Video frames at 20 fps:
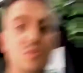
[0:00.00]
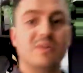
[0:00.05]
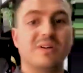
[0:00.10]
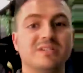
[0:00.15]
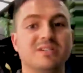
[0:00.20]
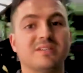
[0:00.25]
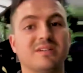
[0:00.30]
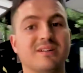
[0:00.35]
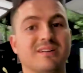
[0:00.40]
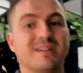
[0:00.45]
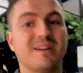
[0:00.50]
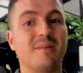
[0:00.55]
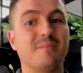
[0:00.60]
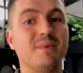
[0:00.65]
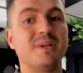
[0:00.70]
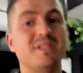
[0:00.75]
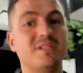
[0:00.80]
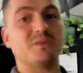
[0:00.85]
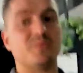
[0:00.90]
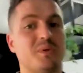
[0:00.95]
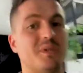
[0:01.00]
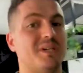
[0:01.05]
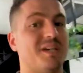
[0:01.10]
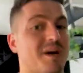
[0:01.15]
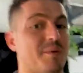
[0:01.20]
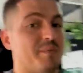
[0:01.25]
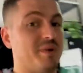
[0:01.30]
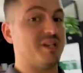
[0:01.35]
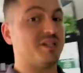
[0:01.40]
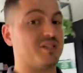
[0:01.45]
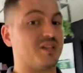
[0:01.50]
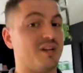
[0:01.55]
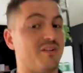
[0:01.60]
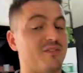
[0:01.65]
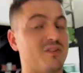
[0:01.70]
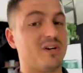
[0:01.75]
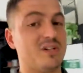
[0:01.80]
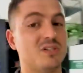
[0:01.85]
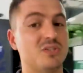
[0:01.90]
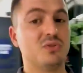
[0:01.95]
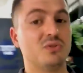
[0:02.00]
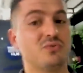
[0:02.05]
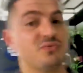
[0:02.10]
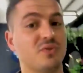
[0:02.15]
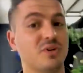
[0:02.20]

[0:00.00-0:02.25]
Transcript: all nice and going to come in. So when you come in, it's going to have a nice new